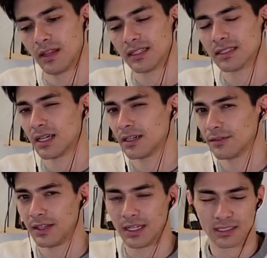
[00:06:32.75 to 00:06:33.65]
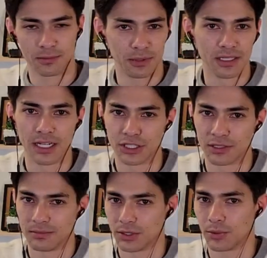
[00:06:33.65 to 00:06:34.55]
that's kind of the
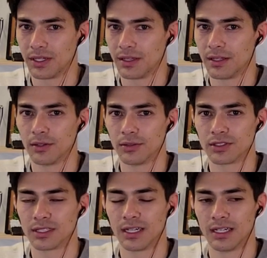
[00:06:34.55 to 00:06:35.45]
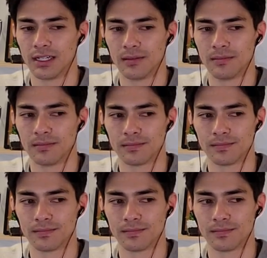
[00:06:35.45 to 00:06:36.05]
explanation between those. So